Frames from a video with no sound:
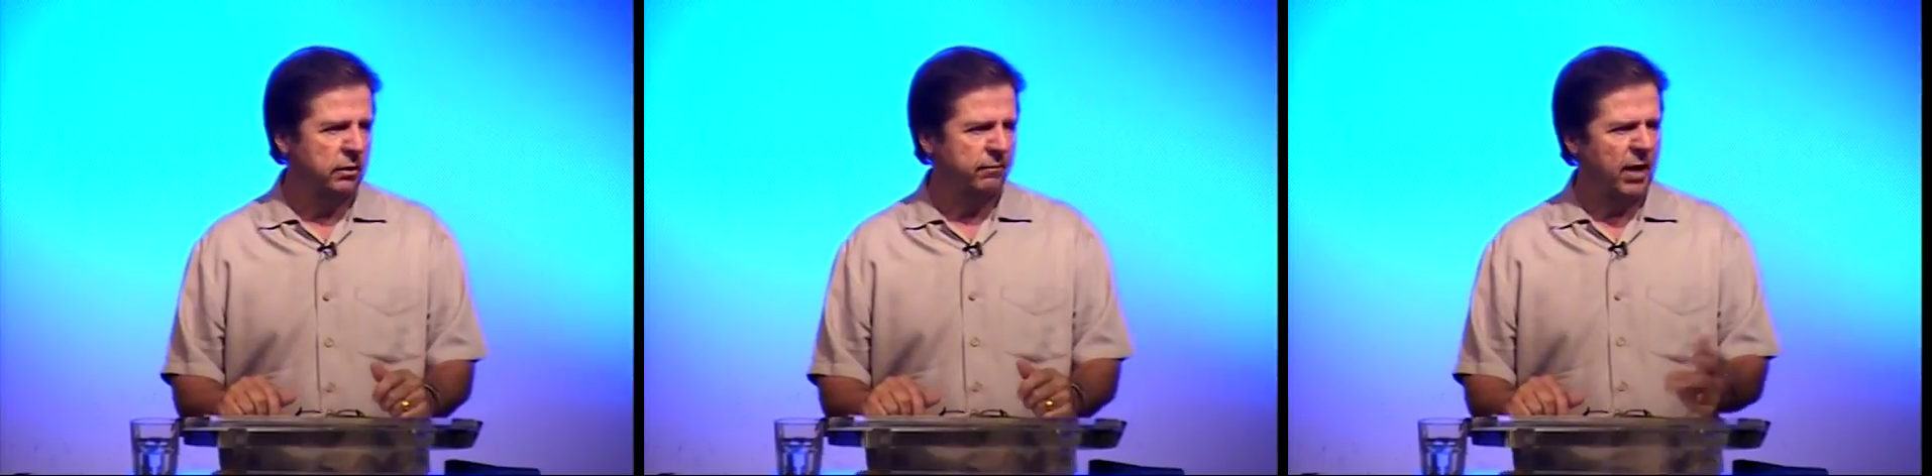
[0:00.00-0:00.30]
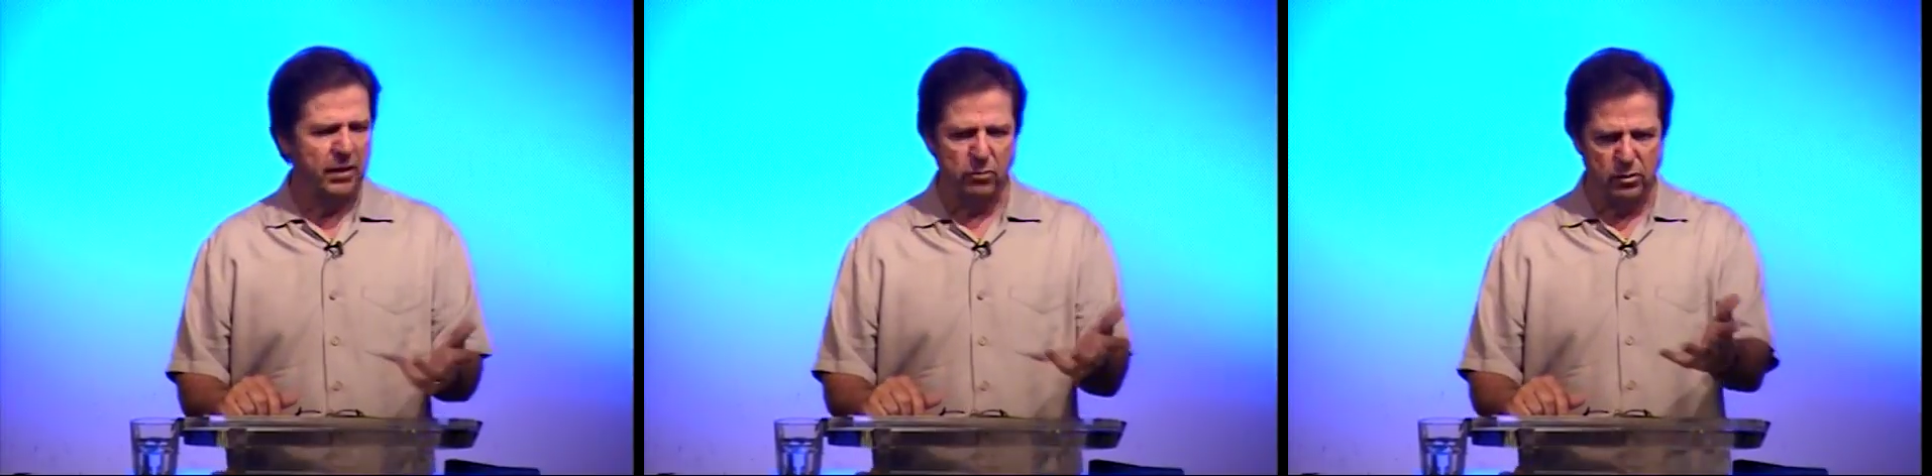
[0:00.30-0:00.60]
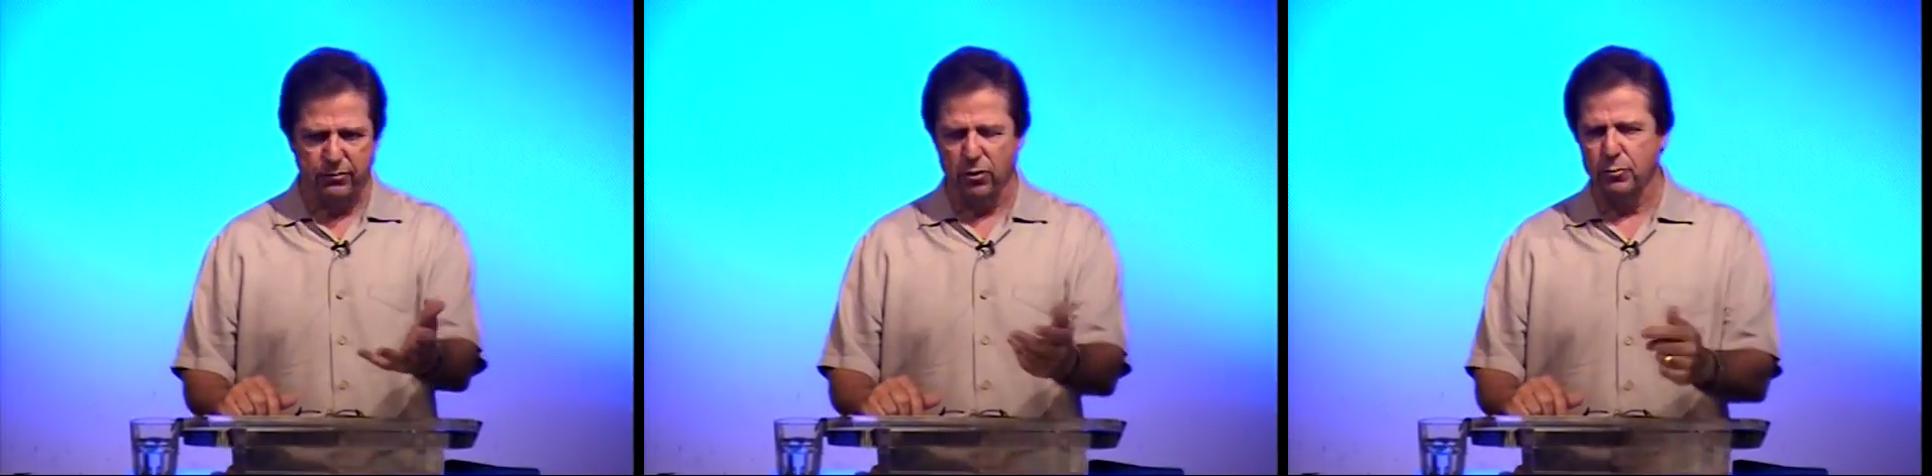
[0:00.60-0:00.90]
I think it was
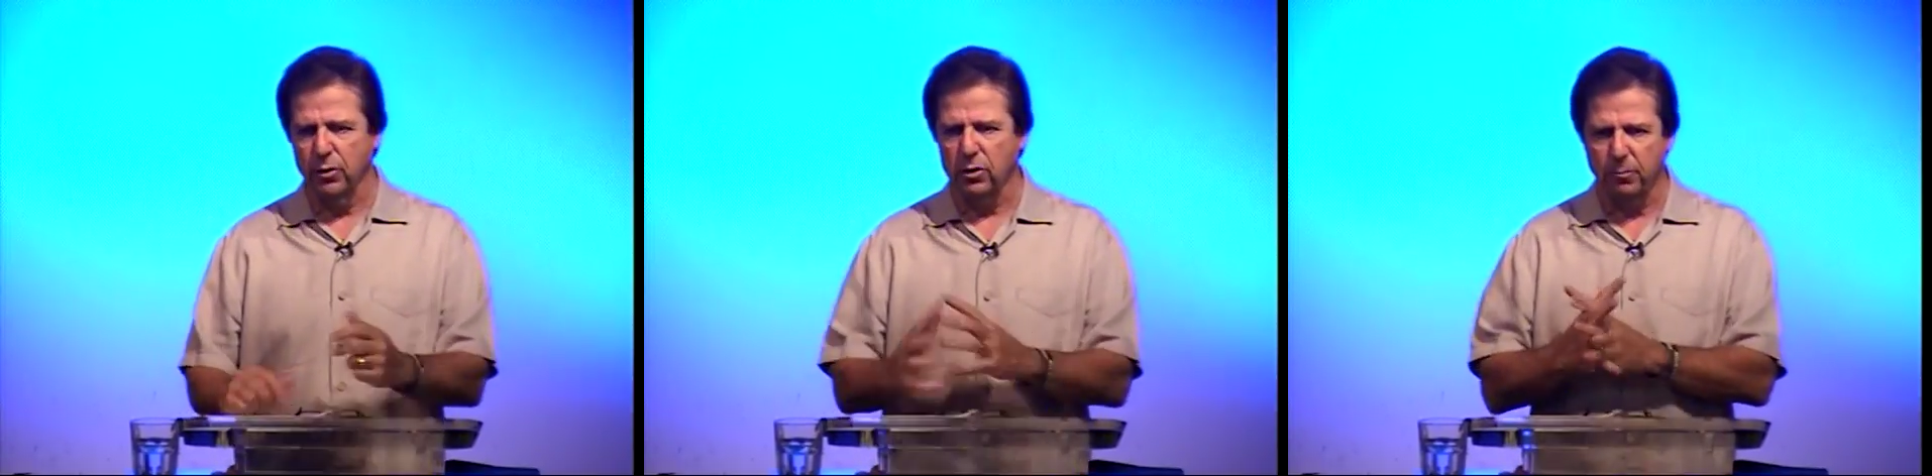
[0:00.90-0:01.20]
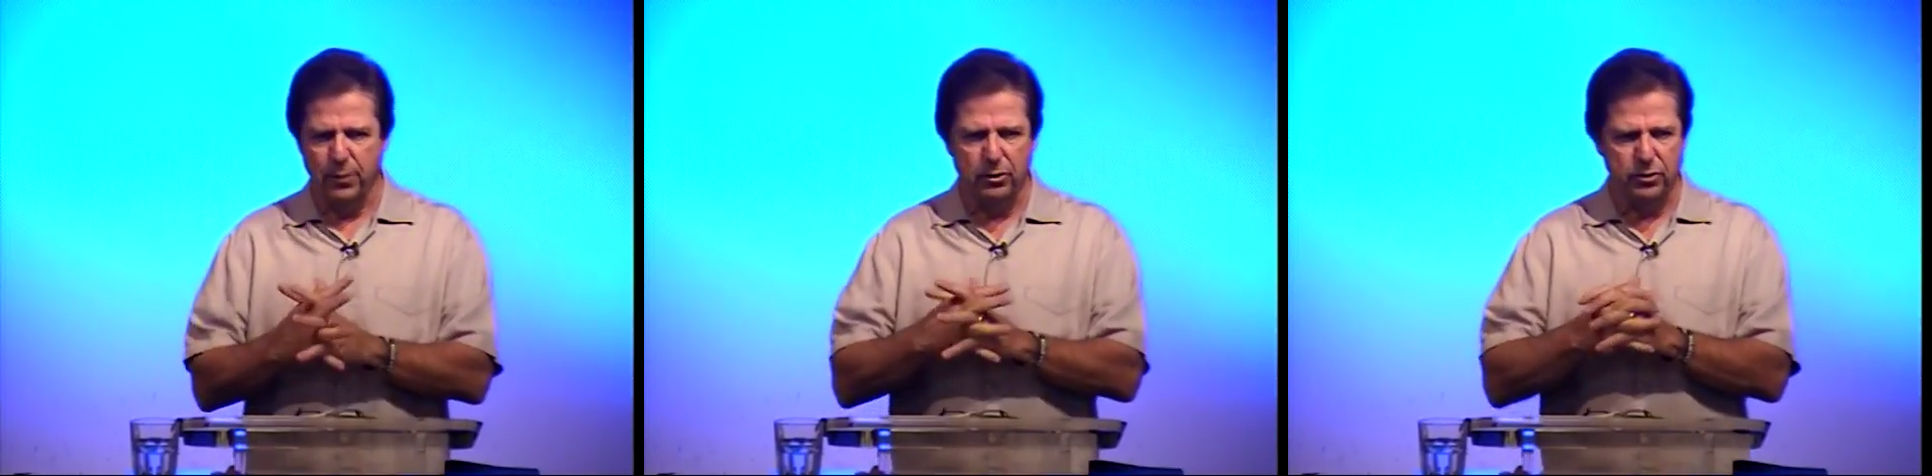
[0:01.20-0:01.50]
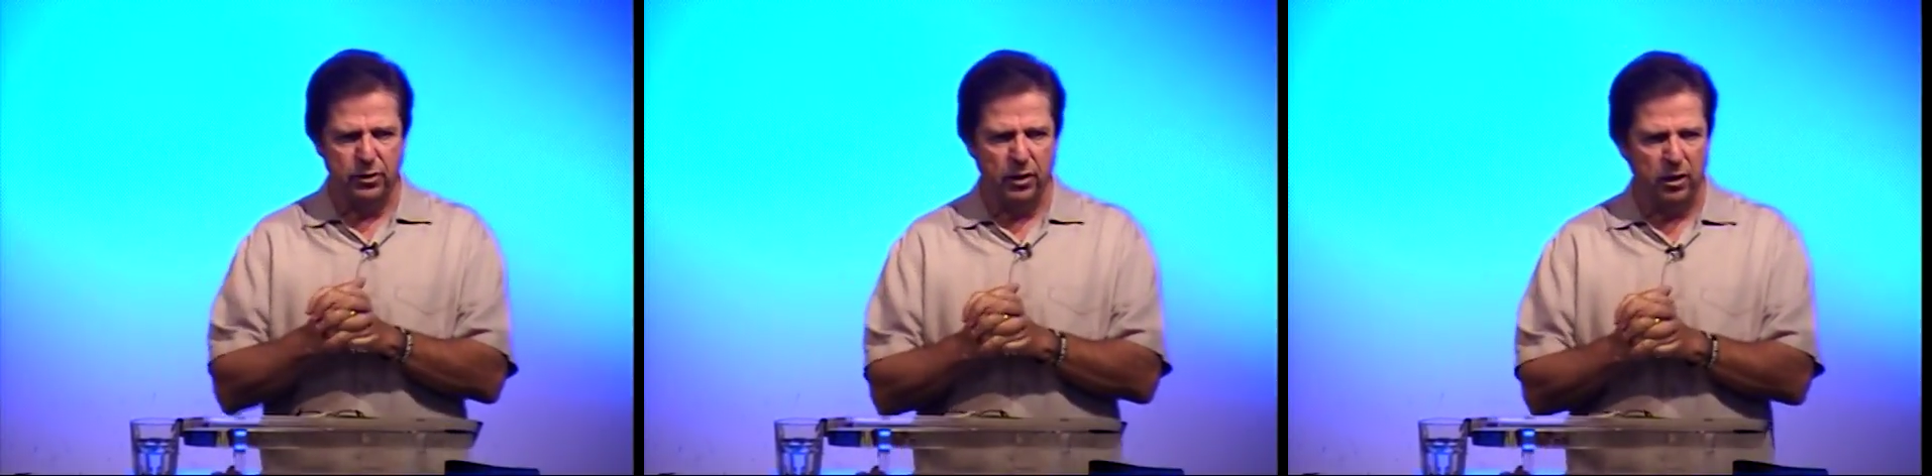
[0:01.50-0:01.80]
the first book called
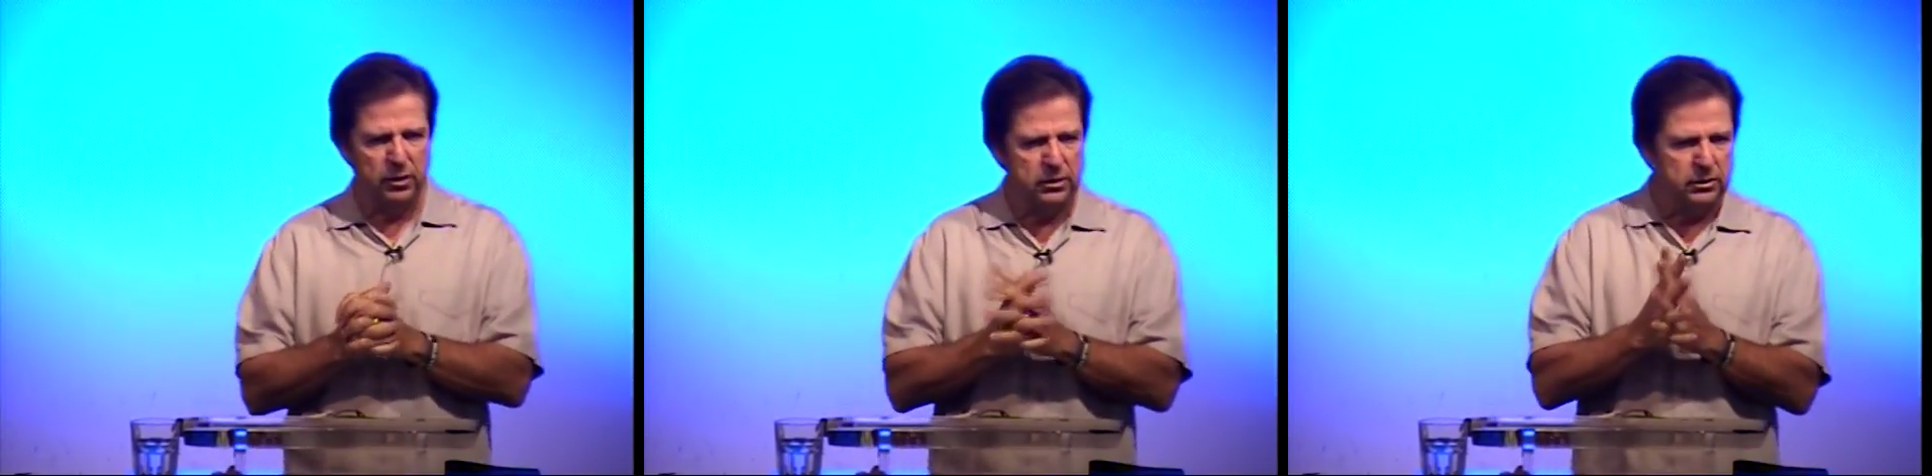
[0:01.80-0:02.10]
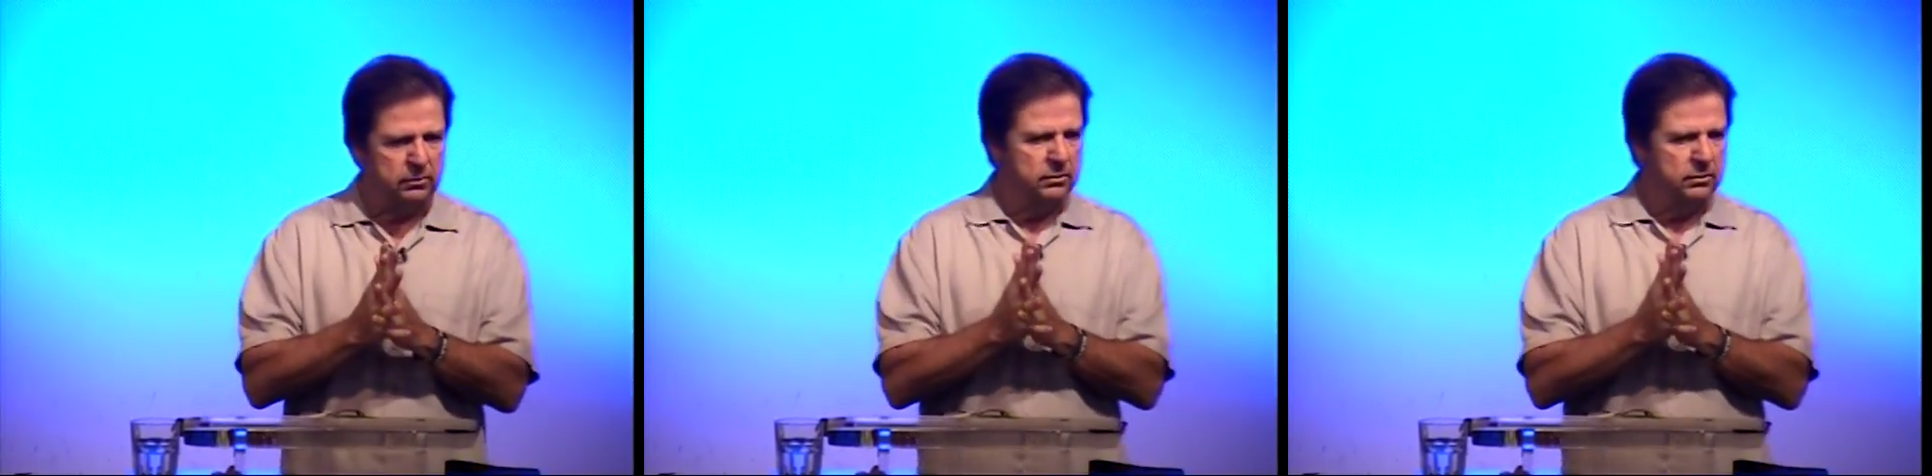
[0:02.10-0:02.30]
Piercing the Darkness.